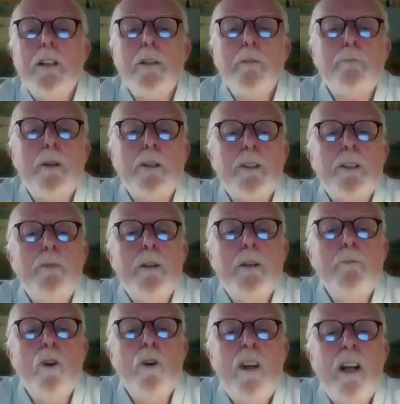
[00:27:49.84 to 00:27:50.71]
But to be
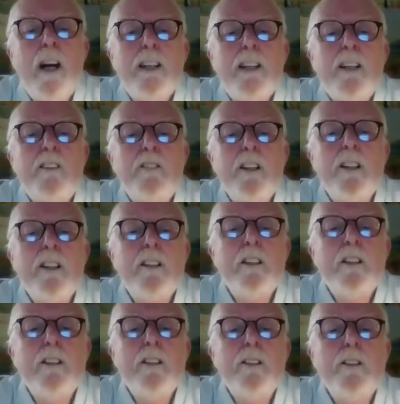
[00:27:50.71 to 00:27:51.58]
more accurate,
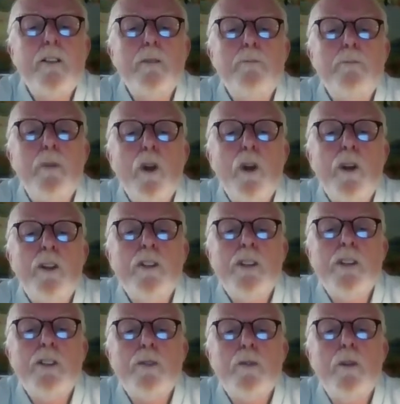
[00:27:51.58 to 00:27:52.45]
the
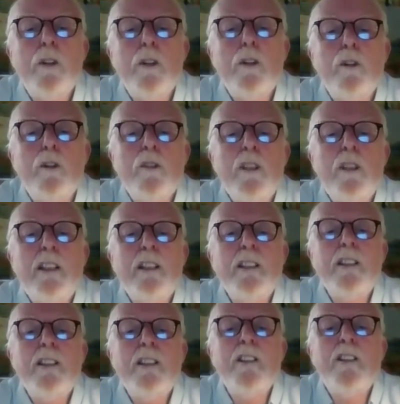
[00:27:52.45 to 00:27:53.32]
borderers were
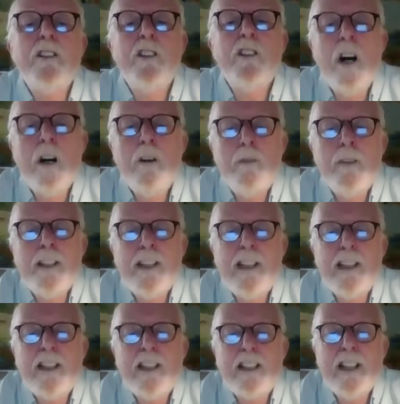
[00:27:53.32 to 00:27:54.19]
only
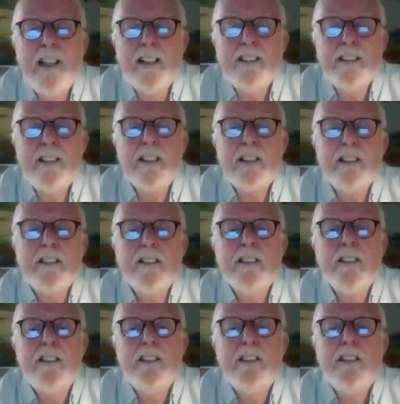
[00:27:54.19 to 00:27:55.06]
nominally Catholic.
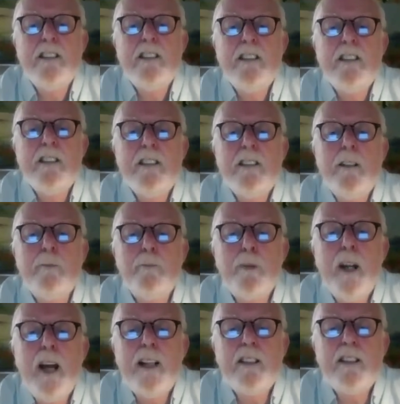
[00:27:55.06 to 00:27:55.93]
In
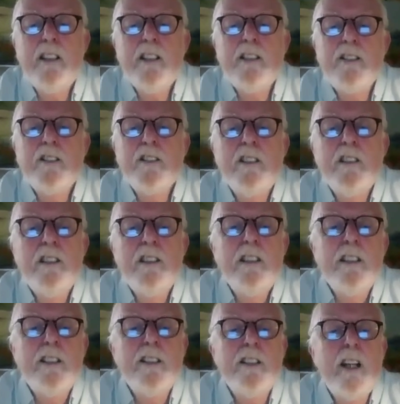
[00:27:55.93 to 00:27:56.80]
practice,
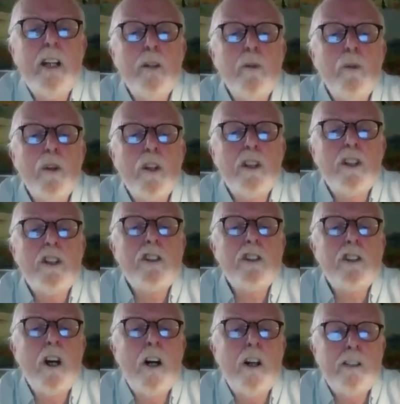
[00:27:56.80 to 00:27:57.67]
they were
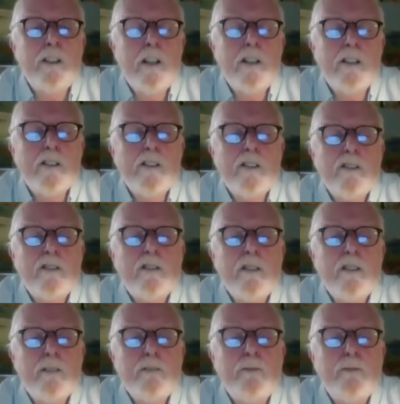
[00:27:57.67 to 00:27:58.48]
godless.